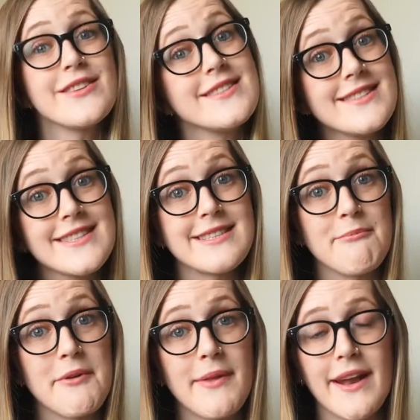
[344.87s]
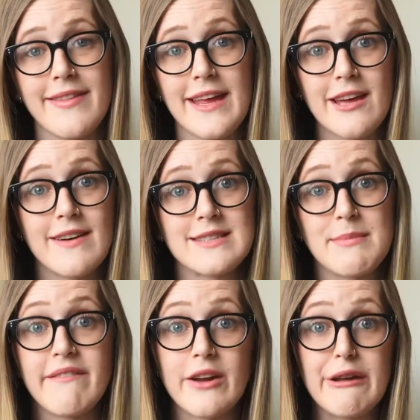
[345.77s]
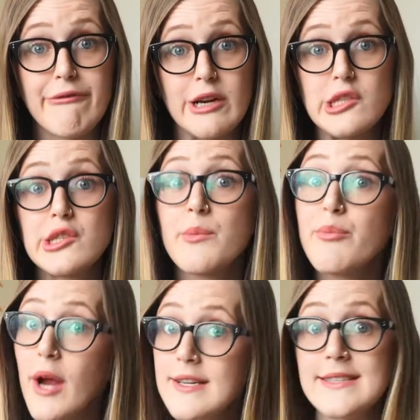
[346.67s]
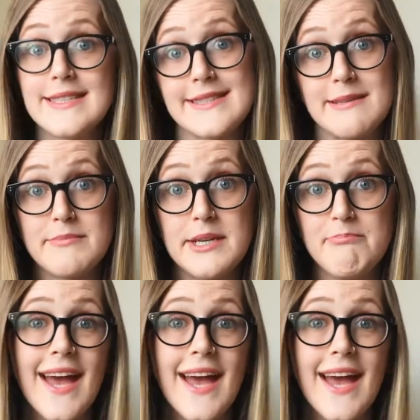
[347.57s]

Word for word: So this is the symptom that I think of as my very first pregnancy symptom.